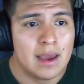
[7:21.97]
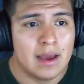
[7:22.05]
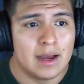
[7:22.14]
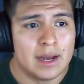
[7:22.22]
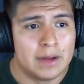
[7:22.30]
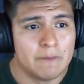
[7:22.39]

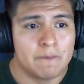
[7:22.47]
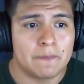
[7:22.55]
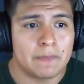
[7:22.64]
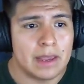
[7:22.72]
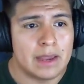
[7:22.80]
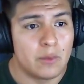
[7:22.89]
and
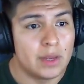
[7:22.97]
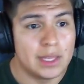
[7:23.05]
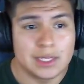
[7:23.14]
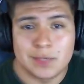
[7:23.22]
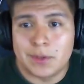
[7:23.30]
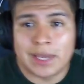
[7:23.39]

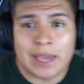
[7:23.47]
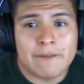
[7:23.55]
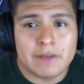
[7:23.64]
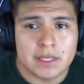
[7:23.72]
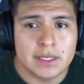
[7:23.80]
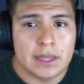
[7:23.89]
really just putting
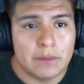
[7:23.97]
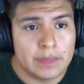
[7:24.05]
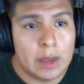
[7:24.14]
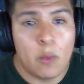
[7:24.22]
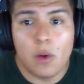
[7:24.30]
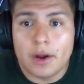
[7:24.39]
emphasis that
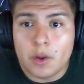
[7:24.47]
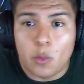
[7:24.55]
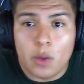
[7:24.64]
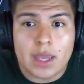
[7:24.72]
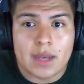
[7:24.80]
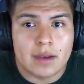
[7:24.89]
they want to
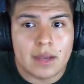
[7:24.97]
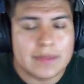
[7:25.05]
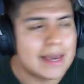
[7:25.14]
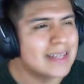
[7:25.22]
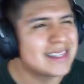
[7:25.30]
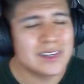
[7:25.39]
win,
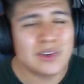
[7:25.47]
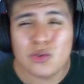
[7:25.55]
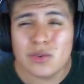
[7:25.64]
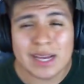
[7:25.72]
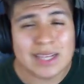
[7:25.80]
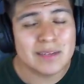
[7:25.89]
and that's
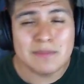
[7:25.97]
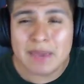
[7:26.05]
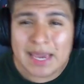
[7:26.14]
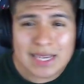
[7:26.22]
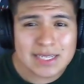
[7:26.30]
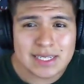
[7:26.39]

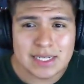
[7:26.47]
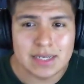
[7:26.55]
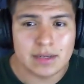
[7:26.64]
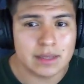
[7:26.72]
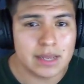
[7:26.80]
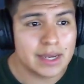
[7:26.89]

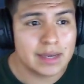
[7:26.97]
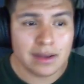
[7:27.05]
amazing. Like